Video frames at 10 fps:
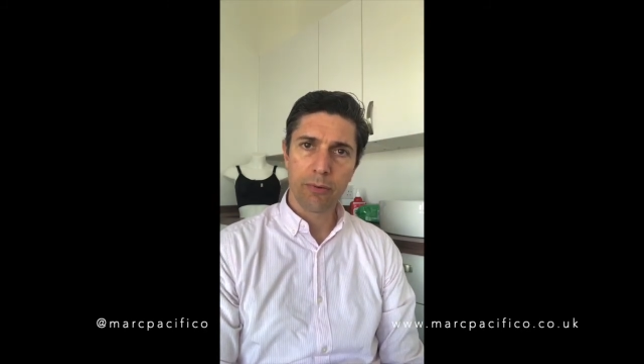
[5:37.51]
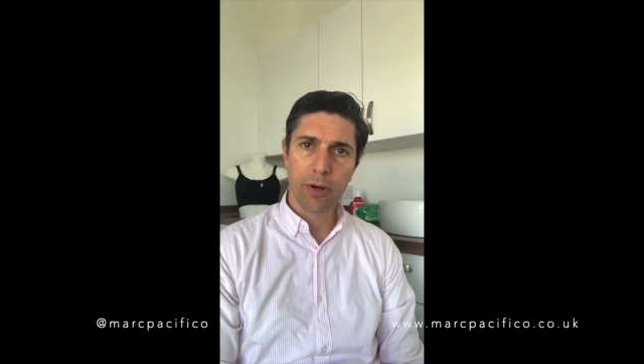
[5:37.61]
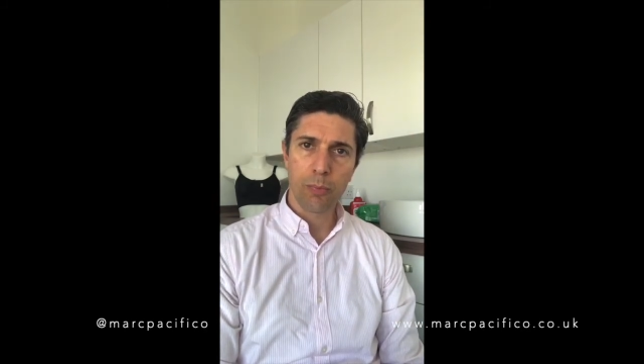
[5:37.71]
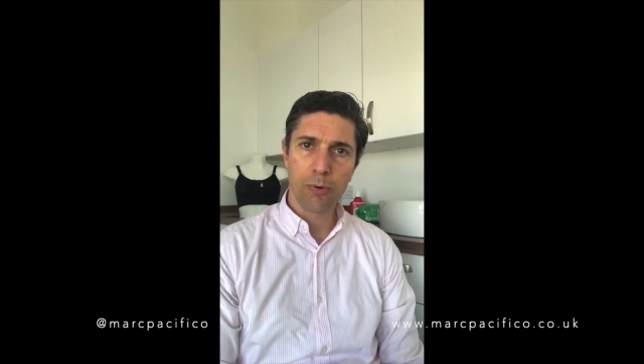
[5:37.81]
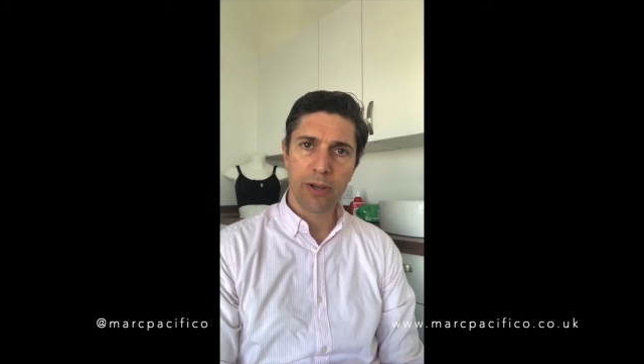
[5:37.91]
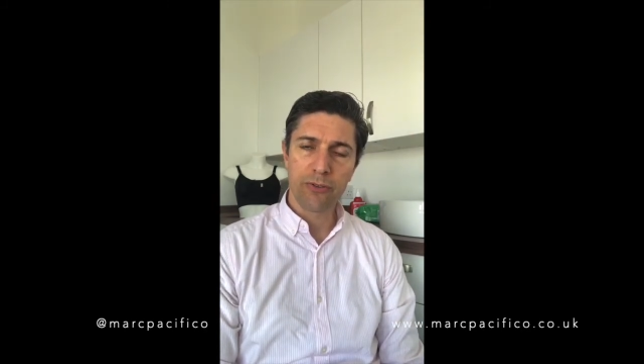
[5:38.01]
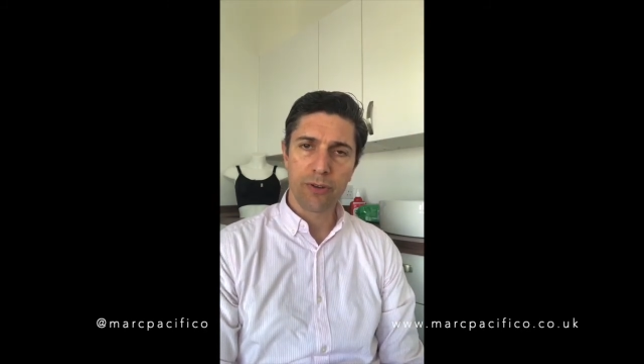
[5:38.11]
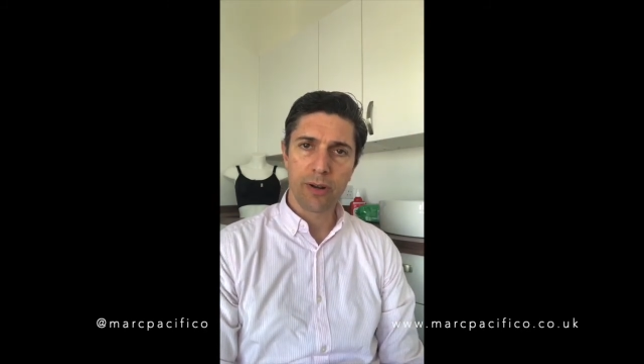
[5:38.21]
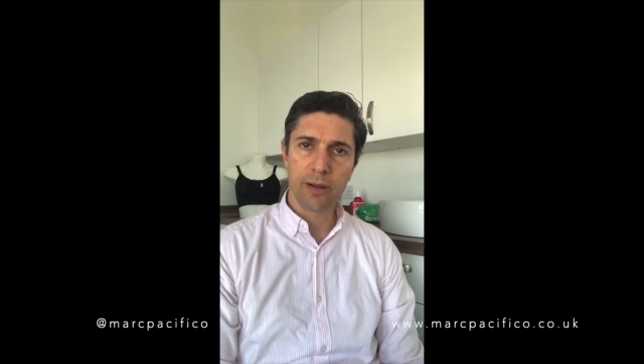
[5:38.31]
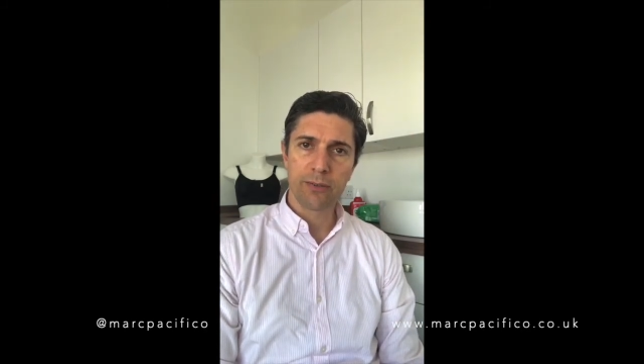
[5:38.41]
operation
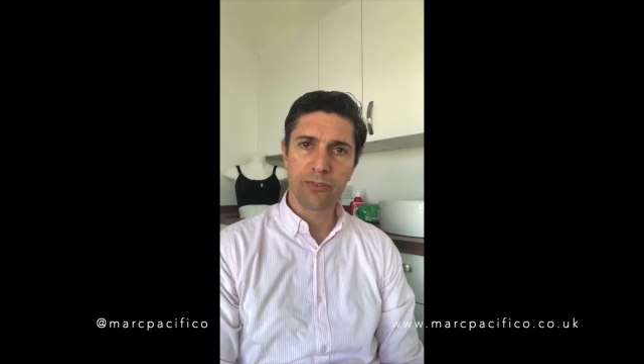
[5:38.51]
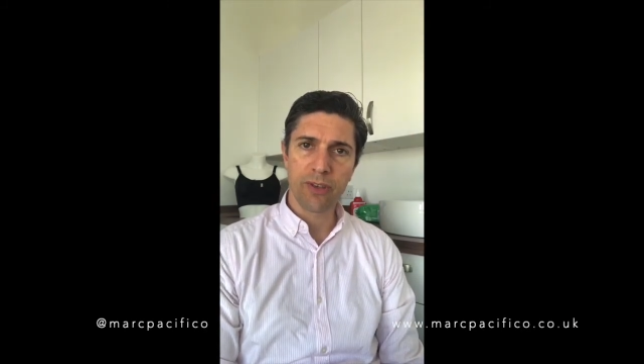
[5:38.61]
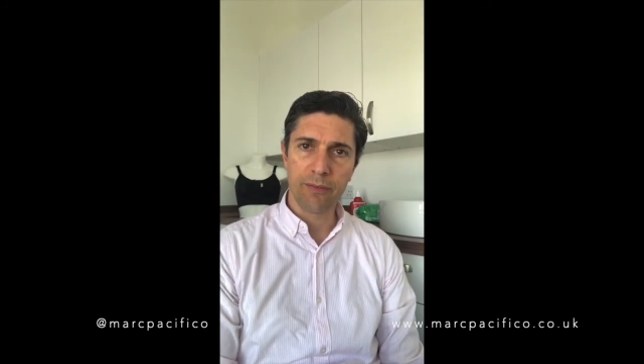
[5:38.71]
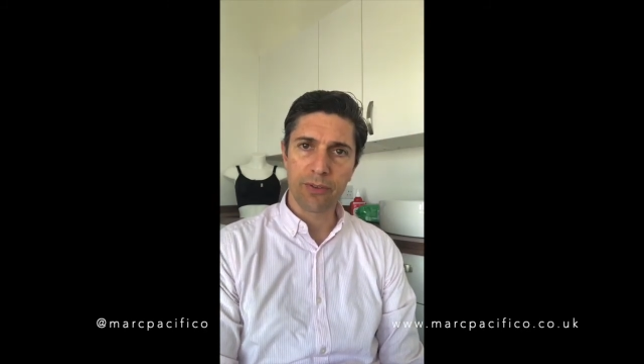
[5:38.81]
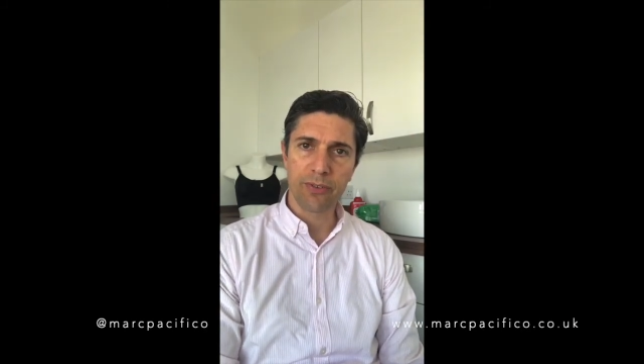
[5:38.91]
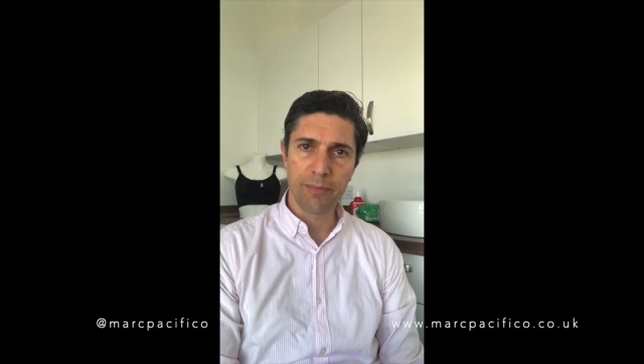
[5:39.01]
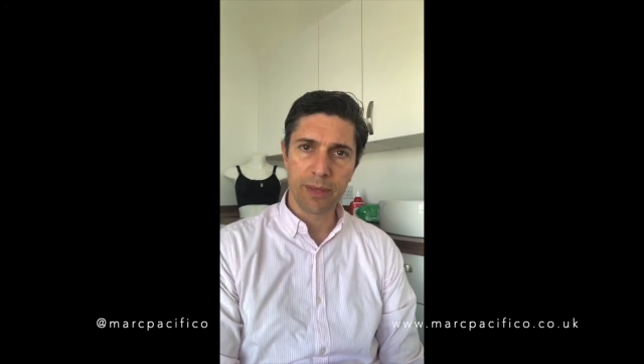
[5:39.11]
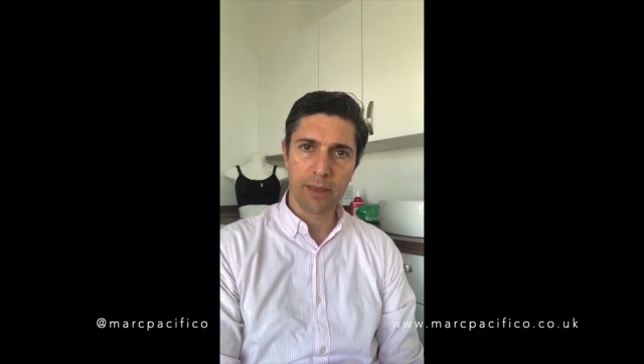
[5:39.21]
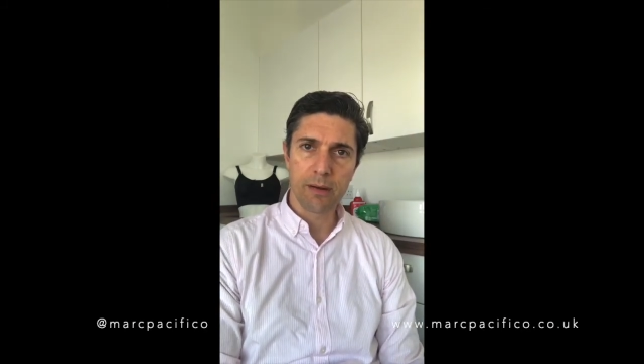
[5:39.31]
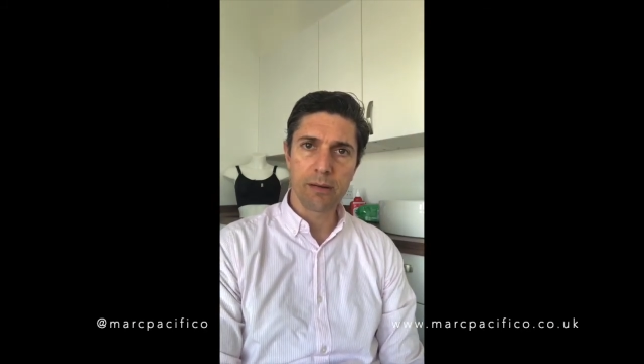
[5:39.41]
and I discover something
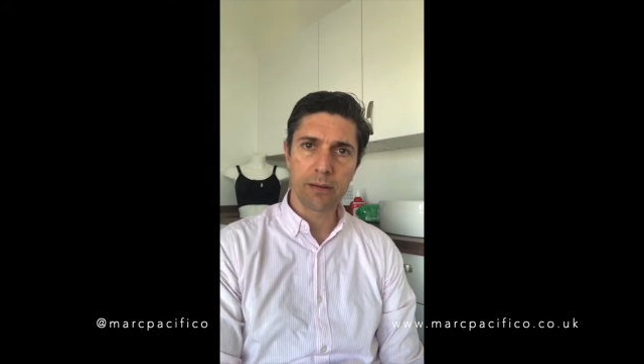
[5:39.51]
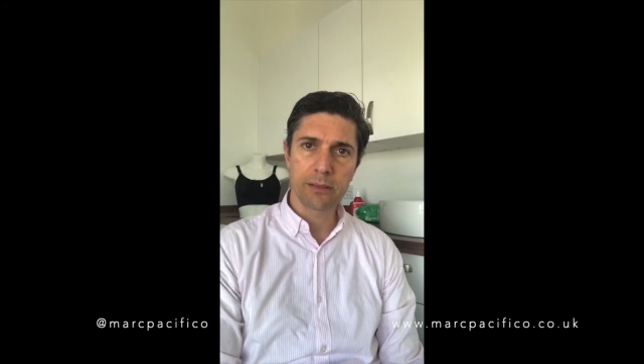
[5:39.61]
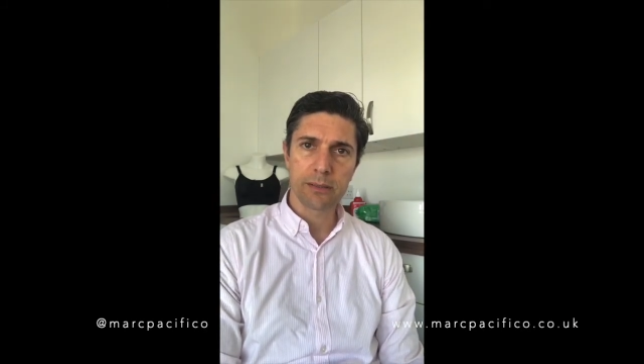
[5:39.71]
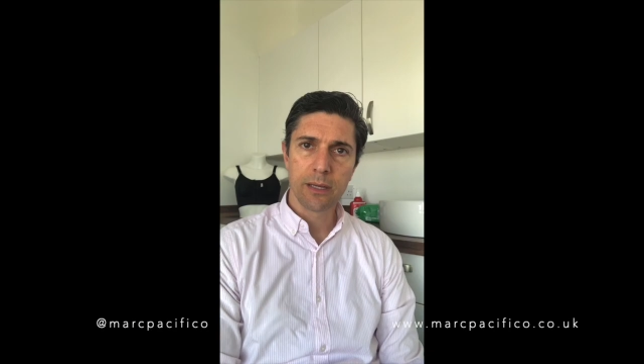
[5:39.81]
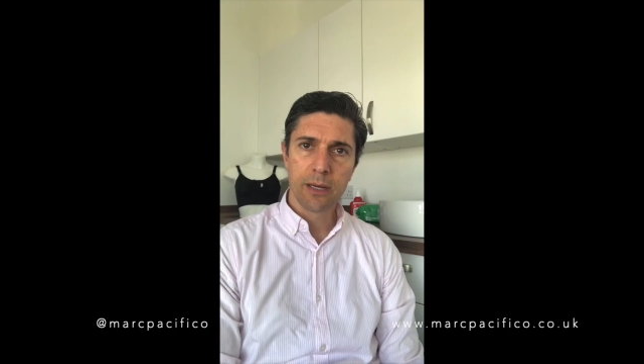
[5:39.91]
that looks